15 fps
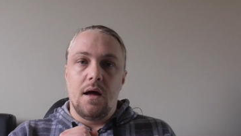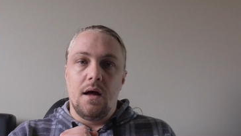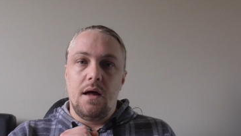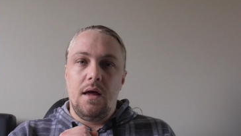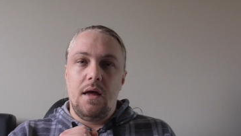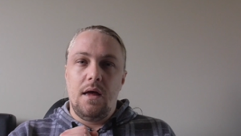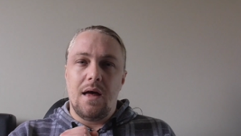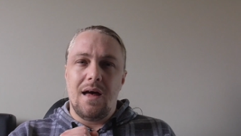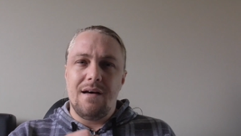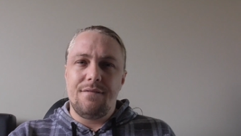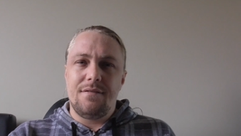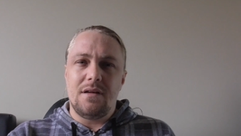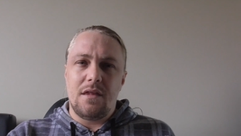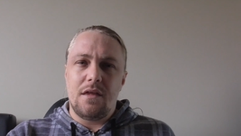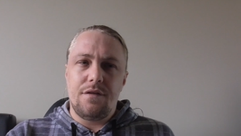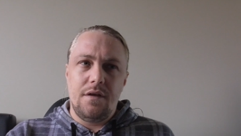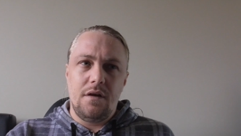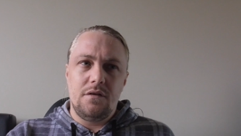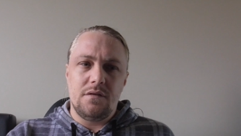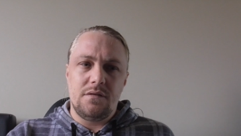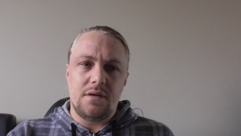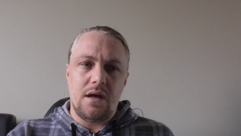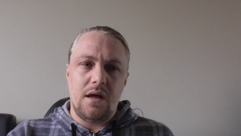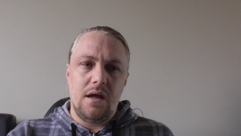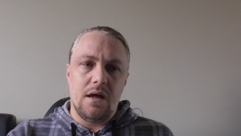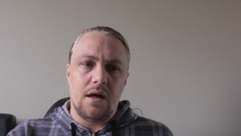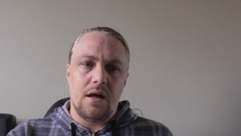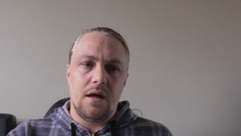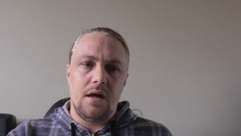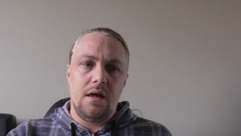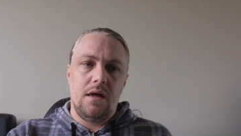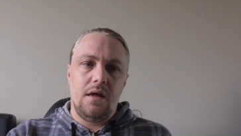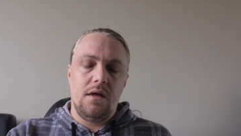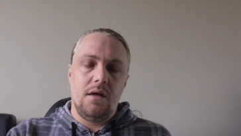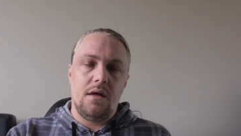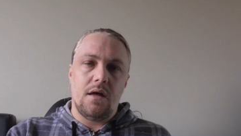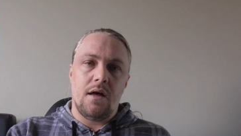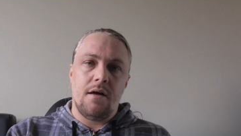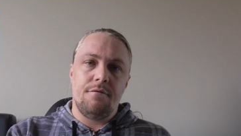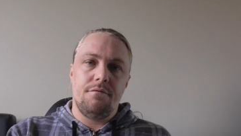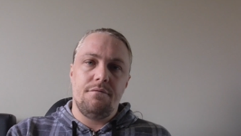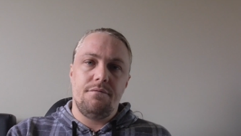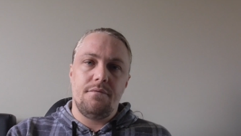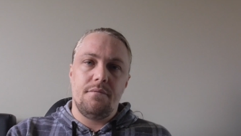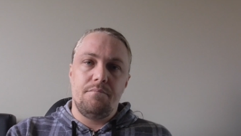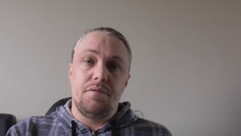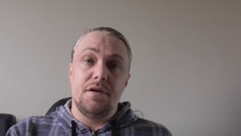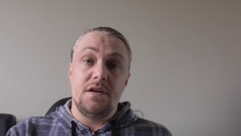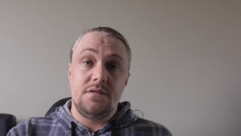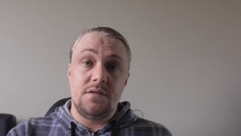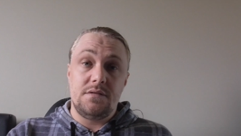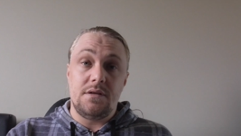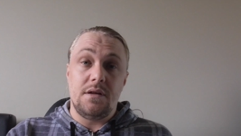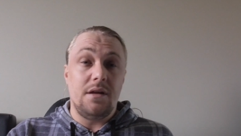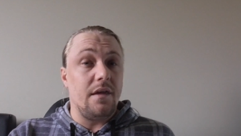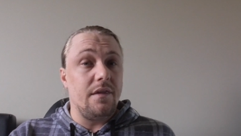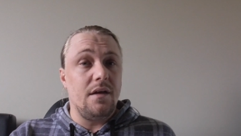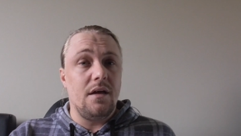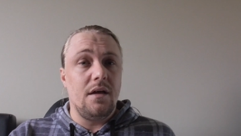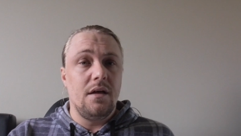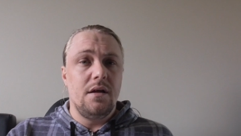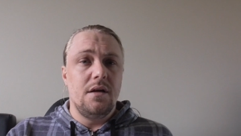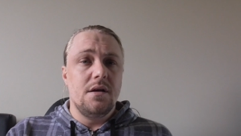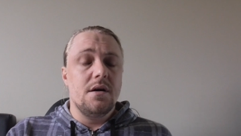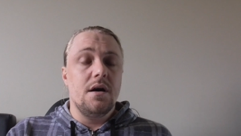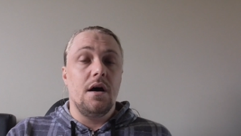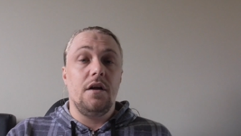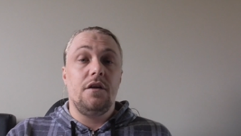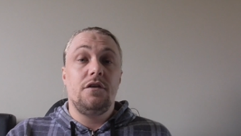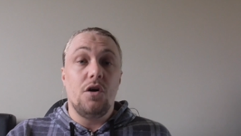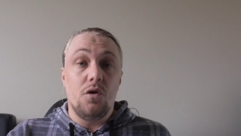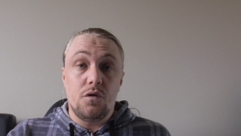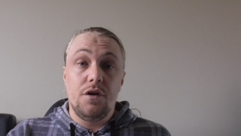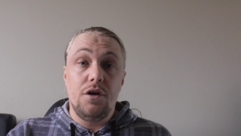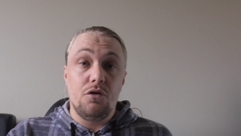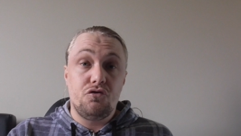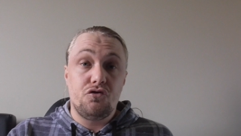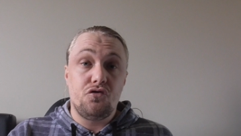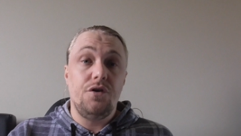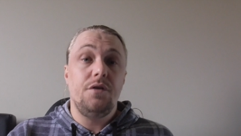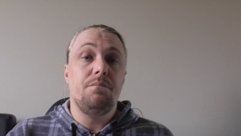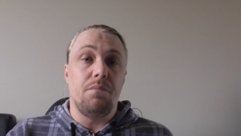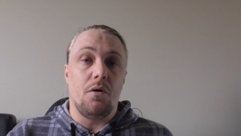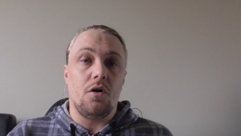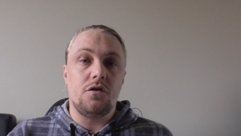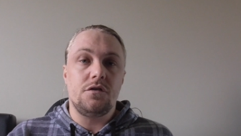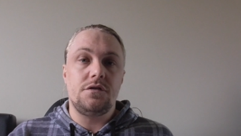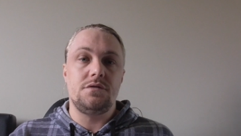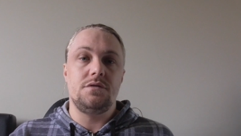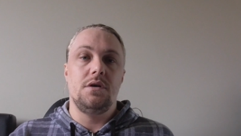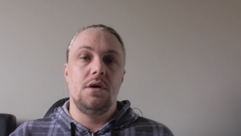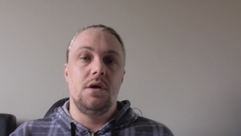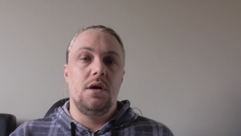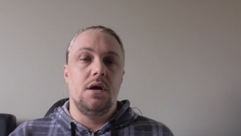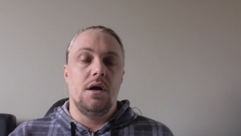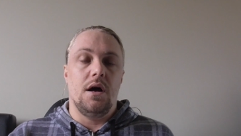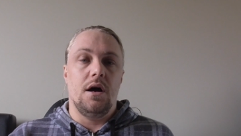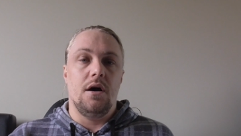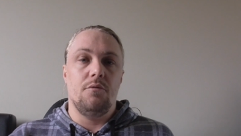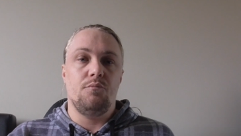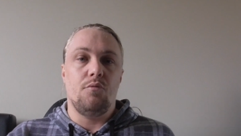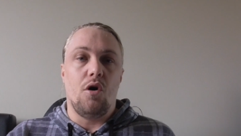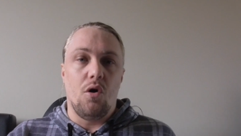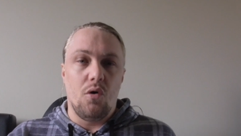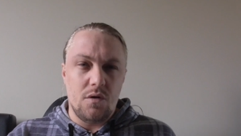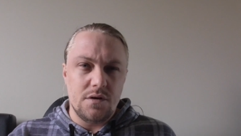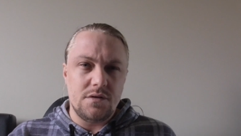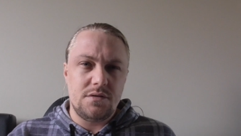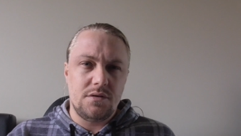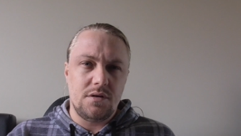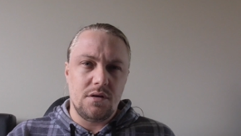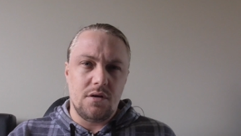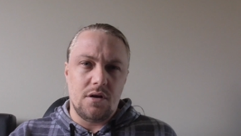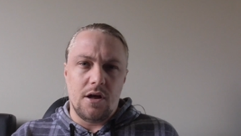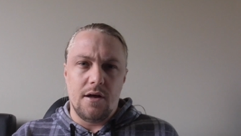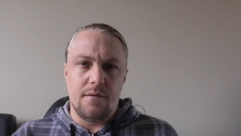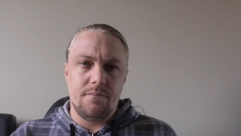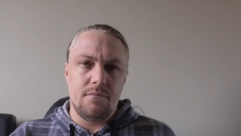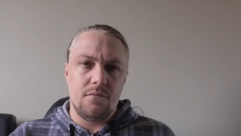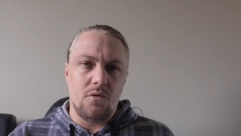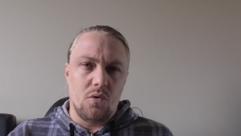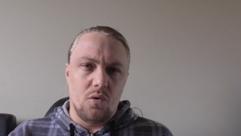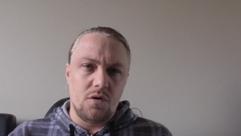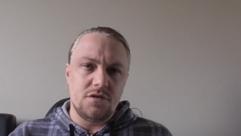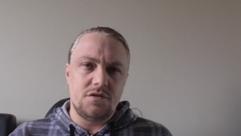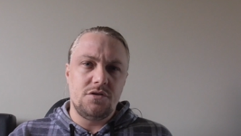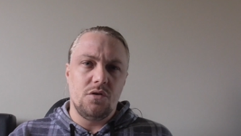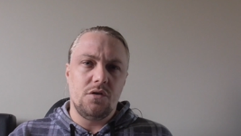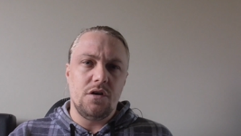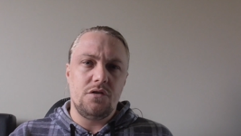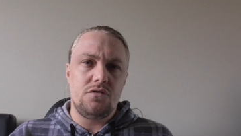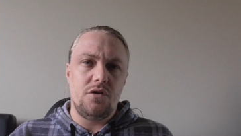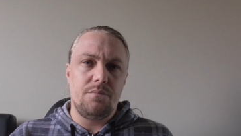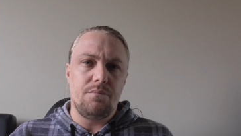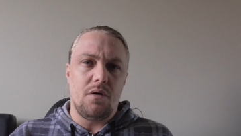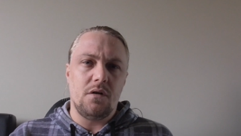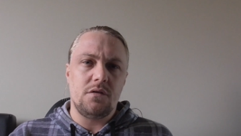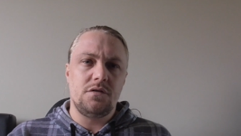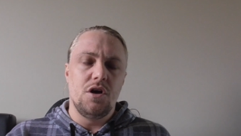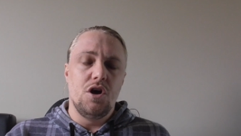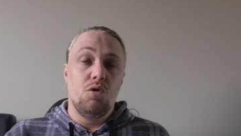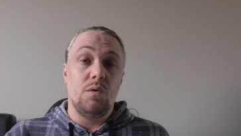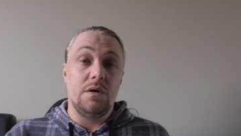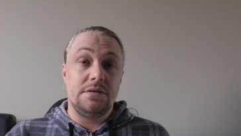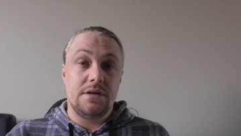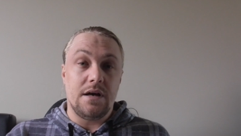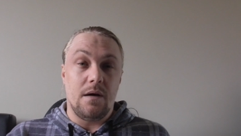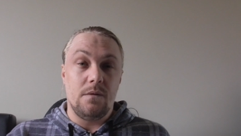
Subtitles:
I have another thing to say. I have purchased another Tokyo Treat box, August Tokyo Treat box, which